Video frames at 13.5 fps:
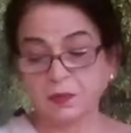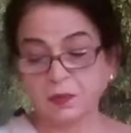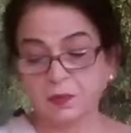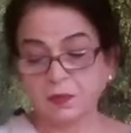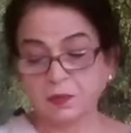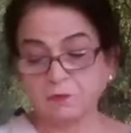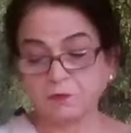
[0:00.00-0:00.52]

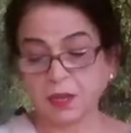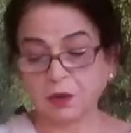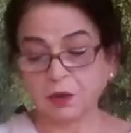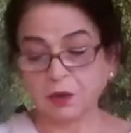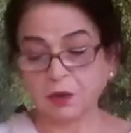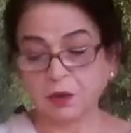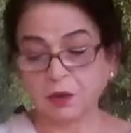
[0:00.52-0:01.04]

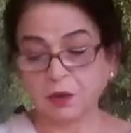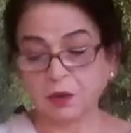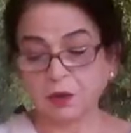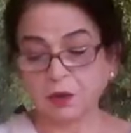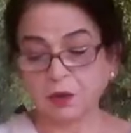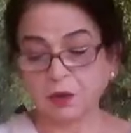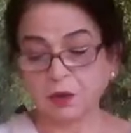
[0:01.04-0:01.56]
Without its
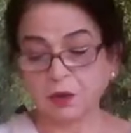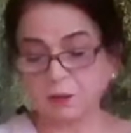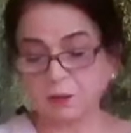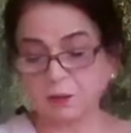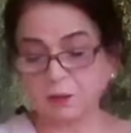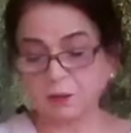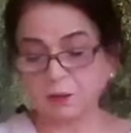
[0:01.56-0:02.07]
help, the
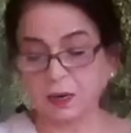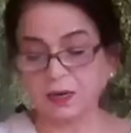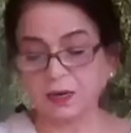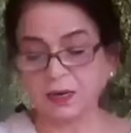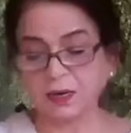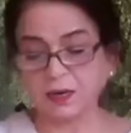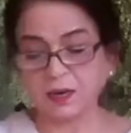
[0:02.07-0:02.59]

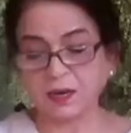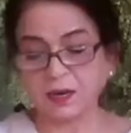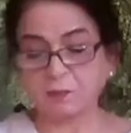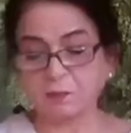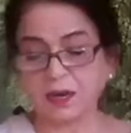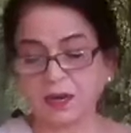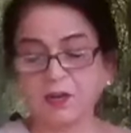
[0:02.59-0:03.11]
body and
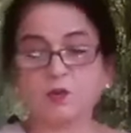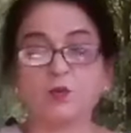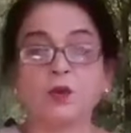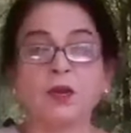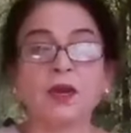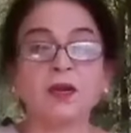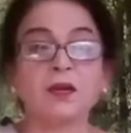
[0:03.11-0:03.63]
mind could
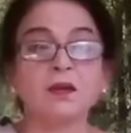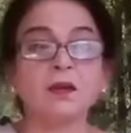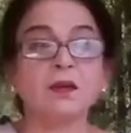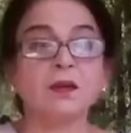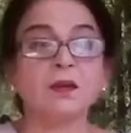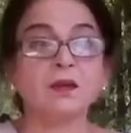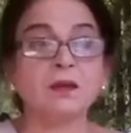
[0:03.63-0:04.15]
not
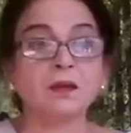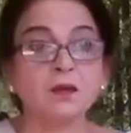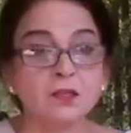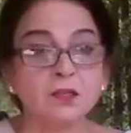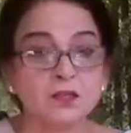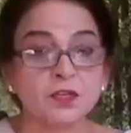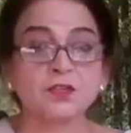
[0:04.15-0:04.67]

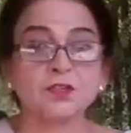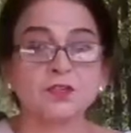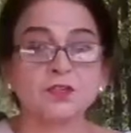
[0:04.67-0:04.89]
exist.